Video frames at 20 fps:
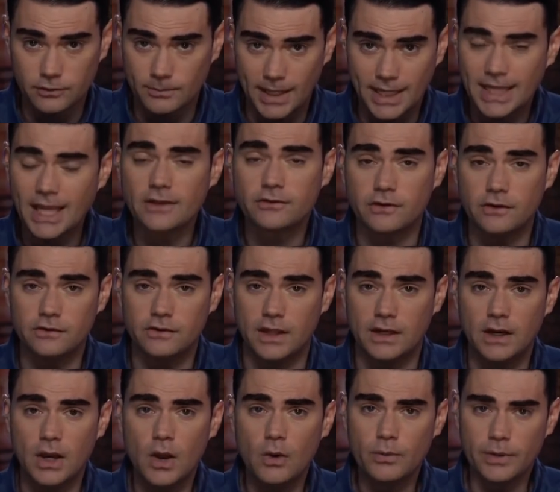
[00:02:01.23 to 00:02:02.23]
So my guess is
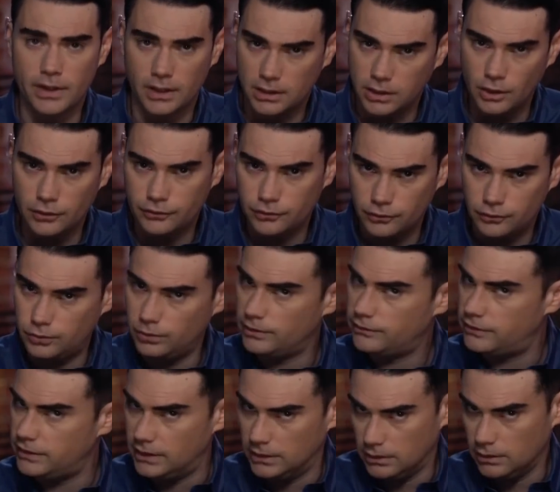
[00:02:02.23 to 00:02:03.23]
that we are closer to a
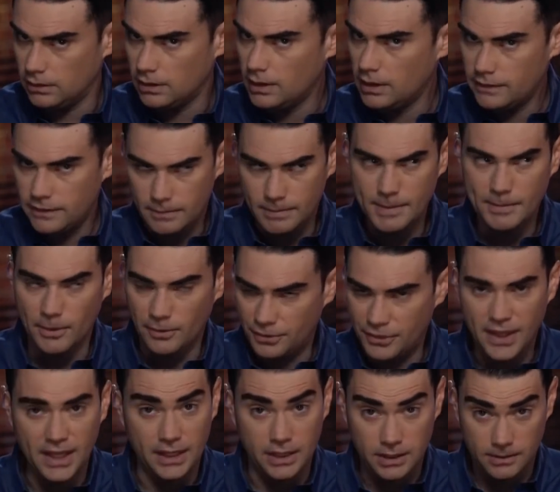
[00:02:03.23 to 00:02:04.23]
deal than people
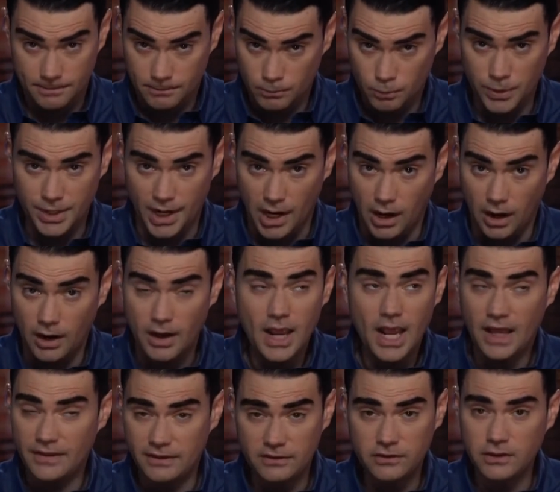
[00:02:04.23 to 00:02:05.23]
think we are.
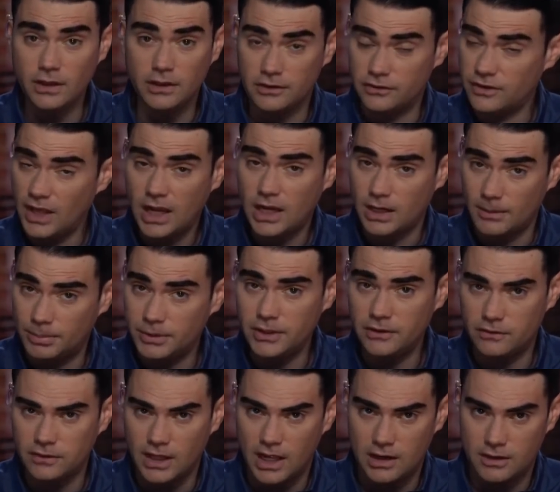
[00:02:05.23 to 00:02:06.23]
And the deal is not going to
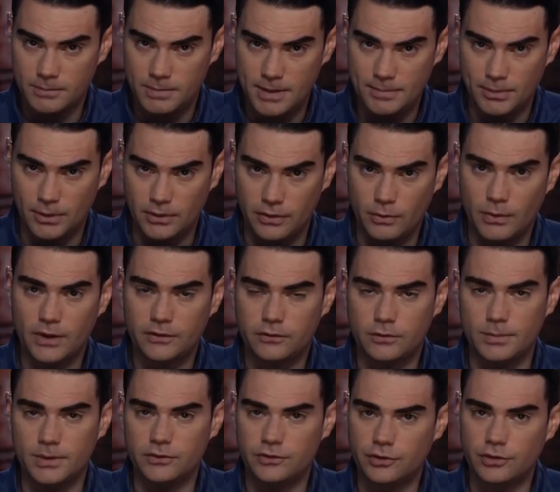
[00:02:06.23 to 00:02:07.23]
please a lot of the people in the West
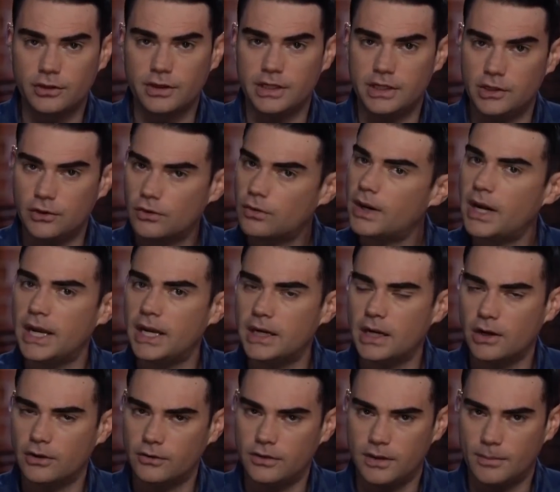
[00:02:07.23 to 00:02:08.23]
who've been cheerleading Ukraine
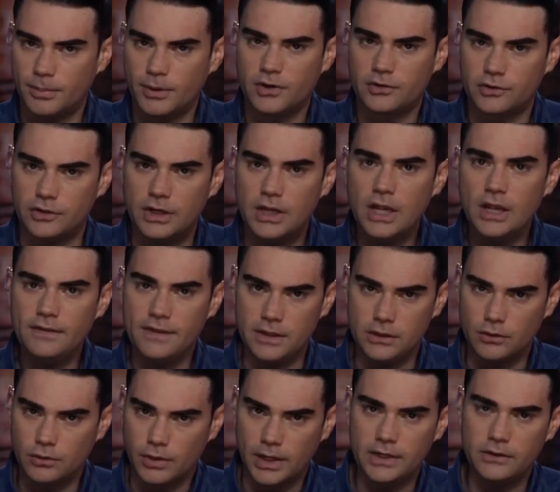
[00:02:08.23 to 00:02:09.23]
under the impression that
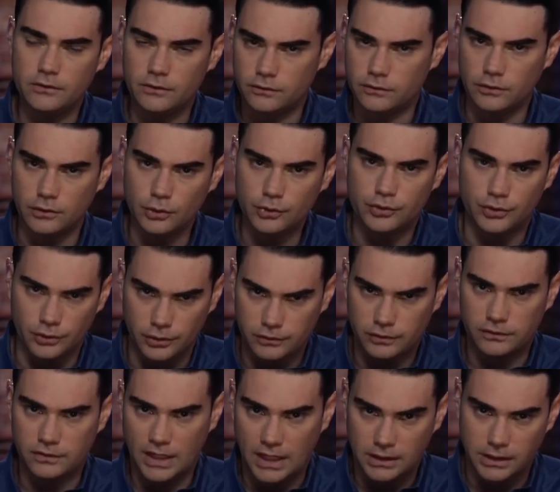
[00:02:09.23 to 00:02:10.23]
Ukraine's solution
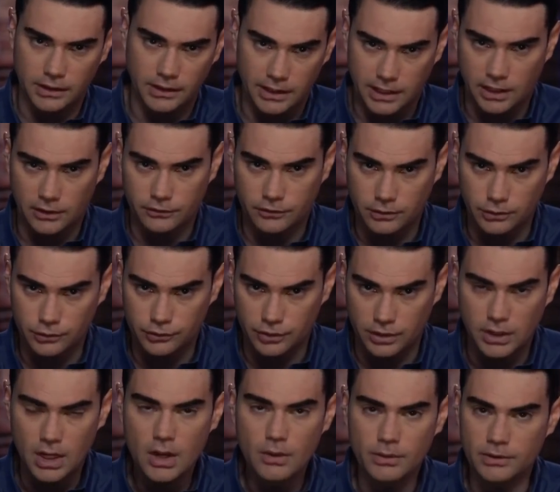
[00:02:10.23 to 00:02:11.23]
looks exactly like our
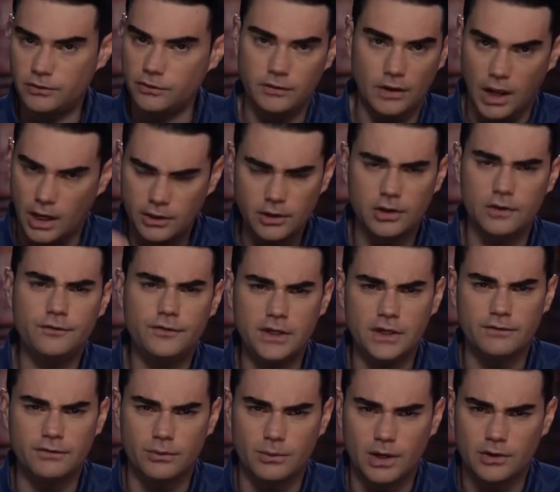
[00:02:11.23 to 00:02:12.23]
solution, which is utter
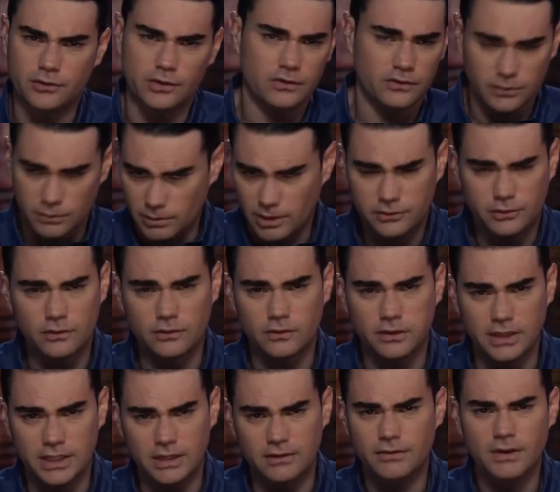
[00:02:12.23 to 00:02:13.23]
defeat of the Russians. The Russians
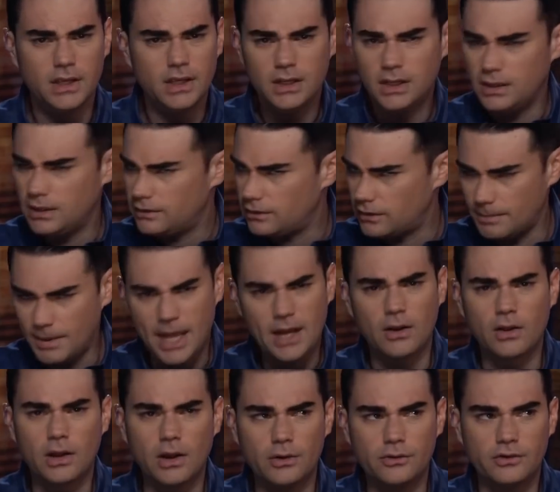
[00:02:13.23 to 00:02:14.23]
leave. The
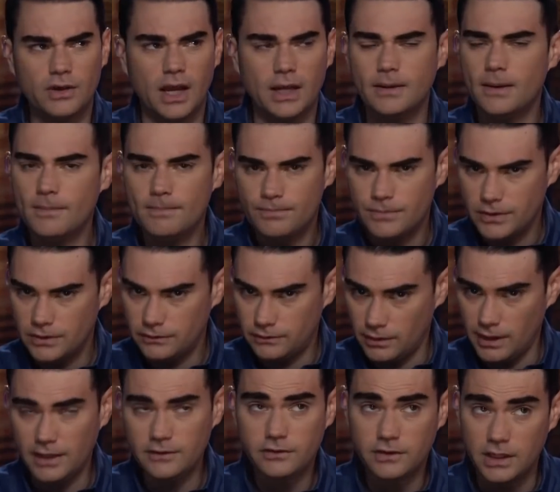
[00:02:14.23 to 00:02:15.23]
battle goes on.
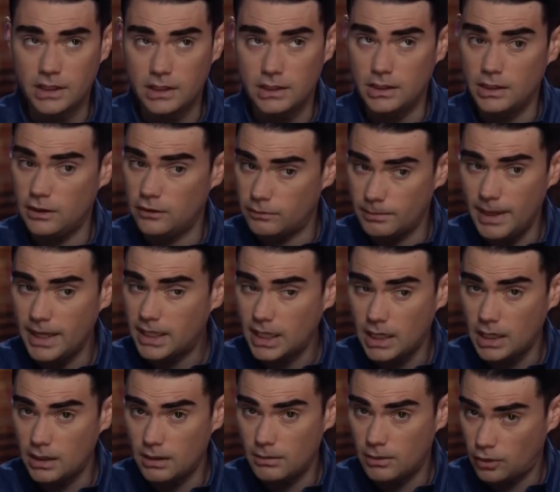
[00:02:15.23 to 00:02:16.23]
Zelensky is
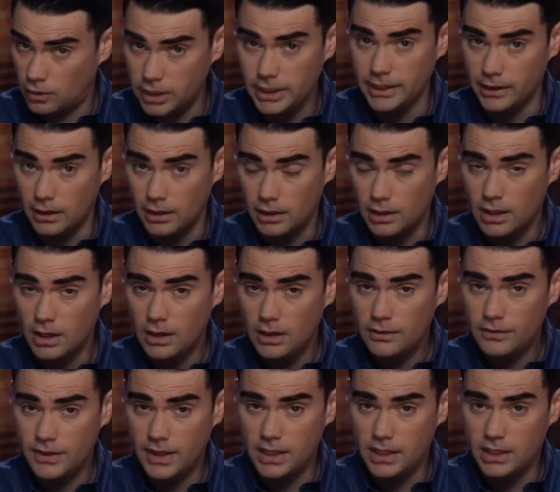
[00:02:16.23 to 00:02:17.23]
making clear
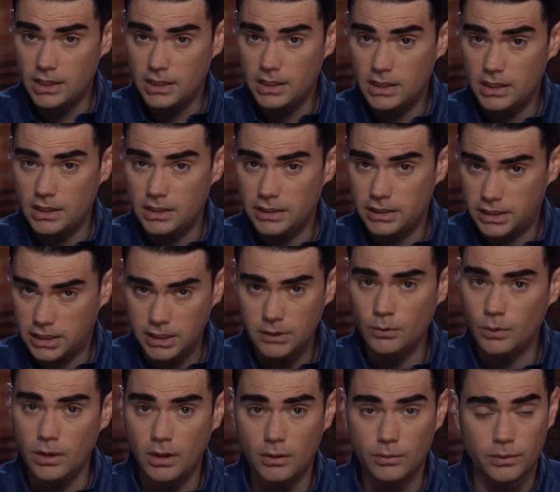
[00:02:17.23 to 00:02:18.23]
that he
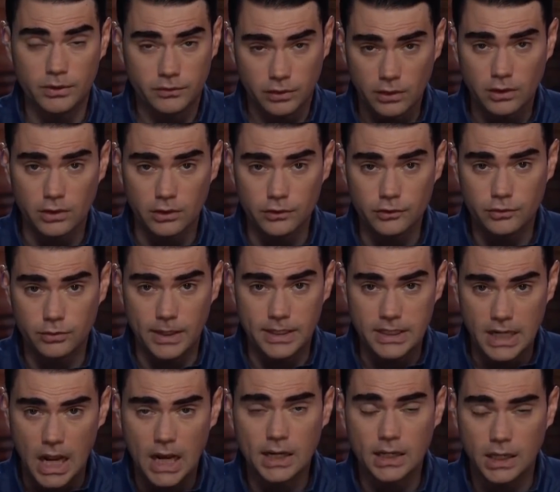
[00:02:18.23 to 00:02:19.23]
will return to a
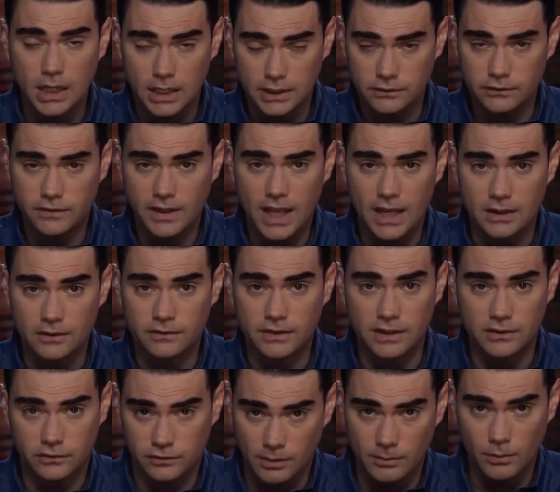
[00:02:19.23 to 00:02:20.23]
non-aligned status
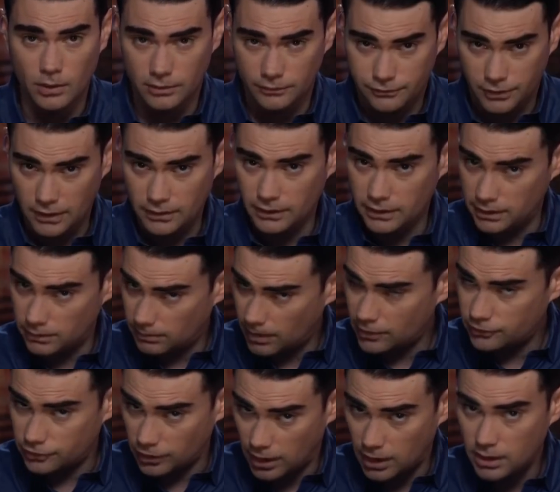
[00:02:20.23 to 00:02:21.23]
that is somewhat friendly to
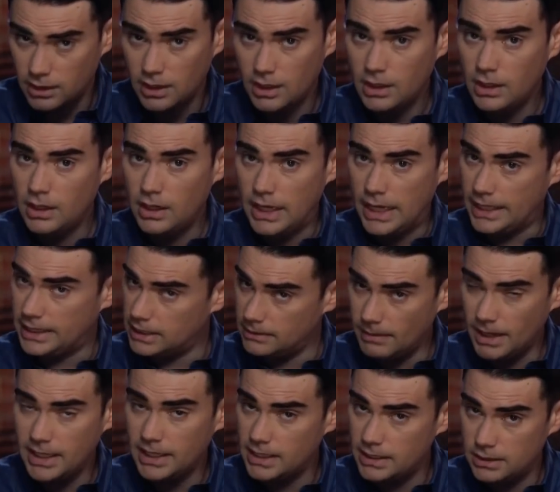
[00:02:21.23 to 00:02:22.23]
Russia, and he
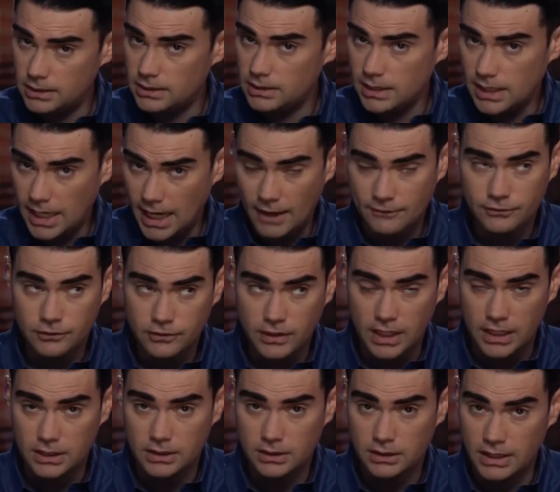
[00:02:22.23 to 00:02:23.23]
might have to
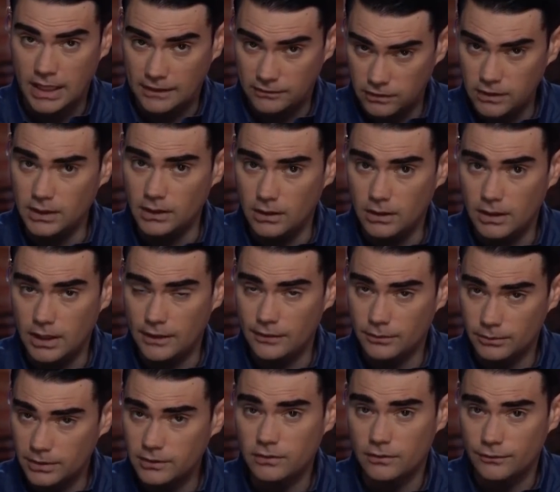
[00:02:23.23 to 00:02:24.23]
take that deal. And
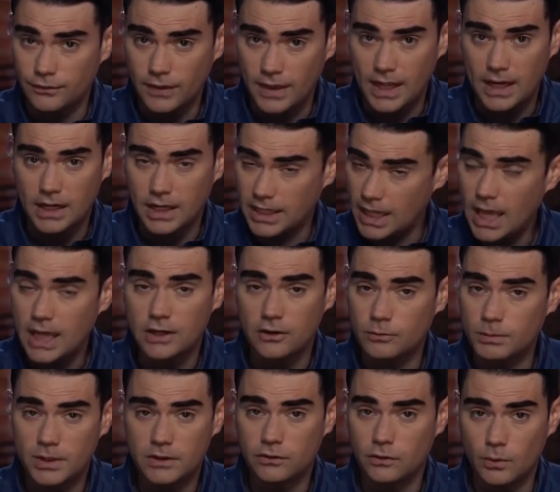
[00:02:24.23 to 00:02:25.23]
the reason for that, again,
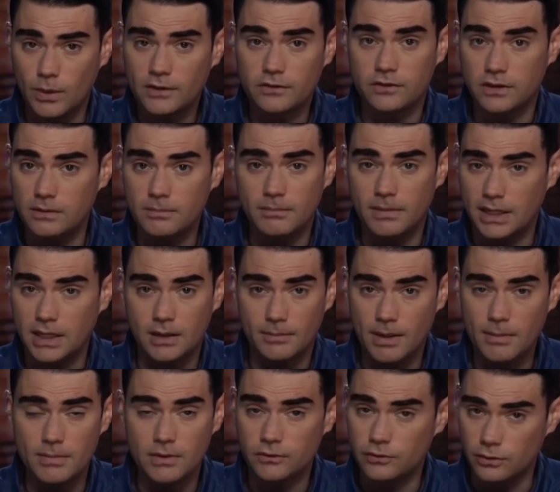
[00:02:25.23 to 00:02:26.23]
is because the West didn't make
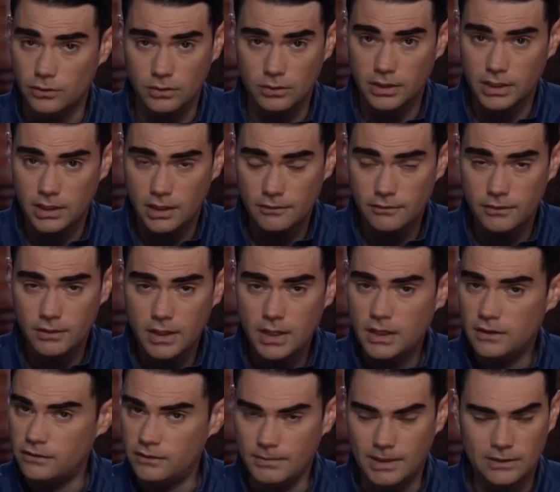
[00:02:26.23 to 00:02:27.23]
commitments early enough,
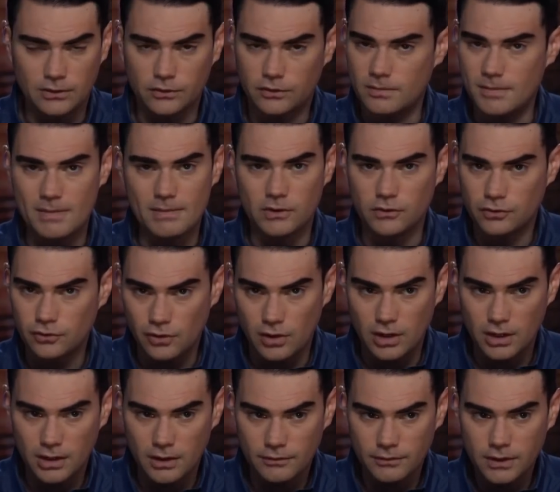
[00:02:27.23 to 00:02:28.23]
didn't make those commitments
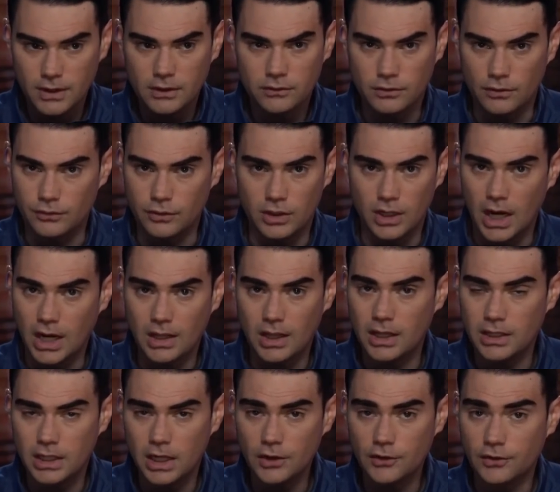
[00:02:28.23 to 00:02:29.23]
strong enough. So if you're a
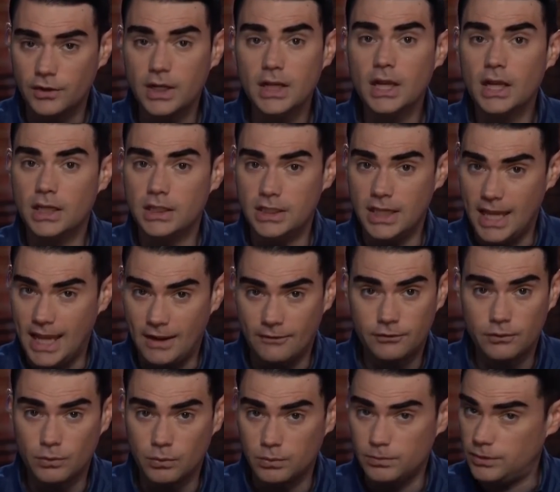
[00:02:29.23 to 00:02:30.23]
non-aligned country, you
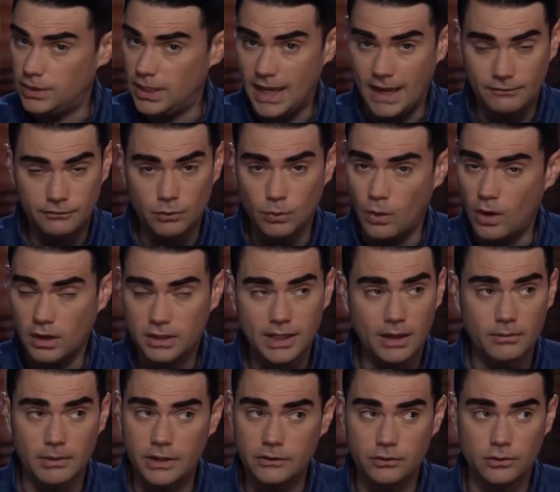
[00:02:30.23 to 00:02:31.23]
have to walk
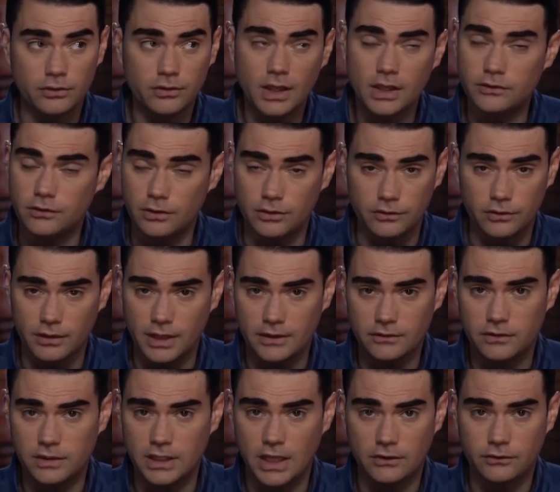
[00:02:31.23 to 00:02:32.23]
that razor's edge. Here's
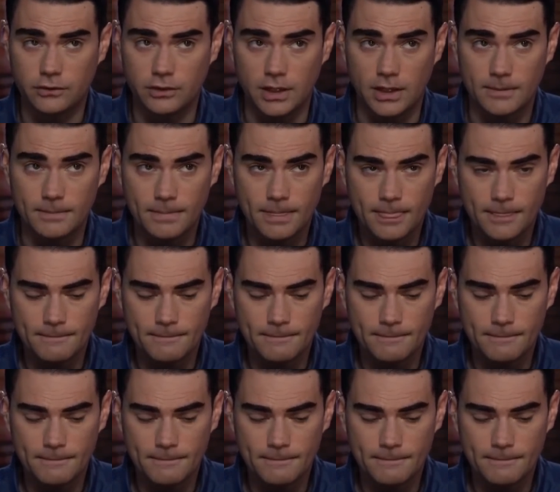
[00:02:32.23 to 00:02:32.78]
Zelensky yesterday.